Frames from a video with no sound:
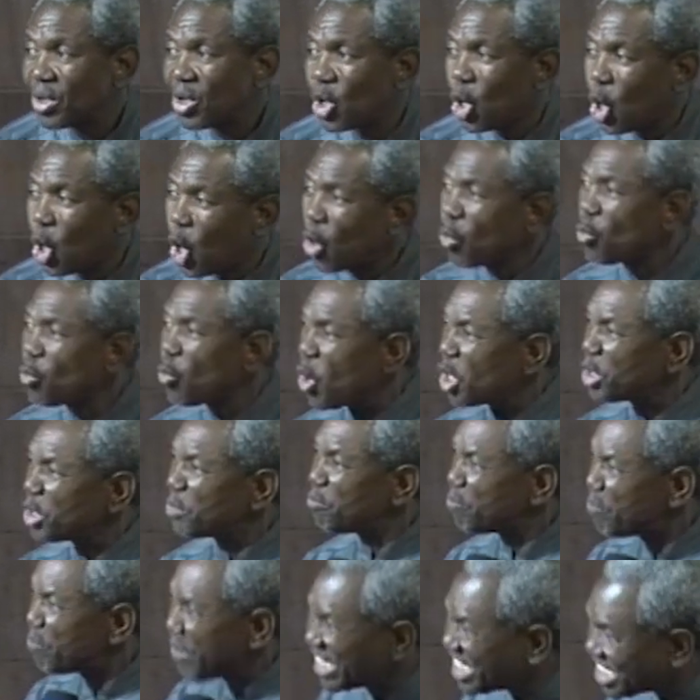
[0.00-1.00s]
On what
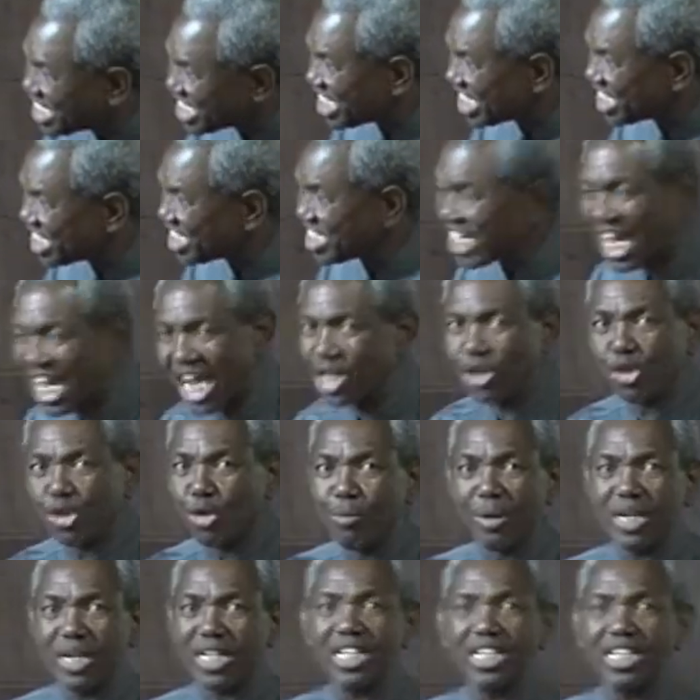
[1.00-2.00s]
basis are you
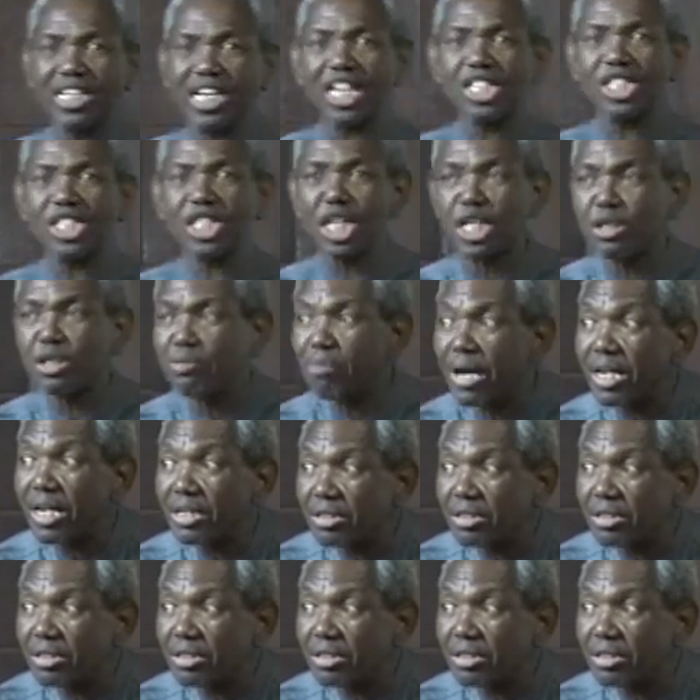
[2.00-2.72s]
making that statement?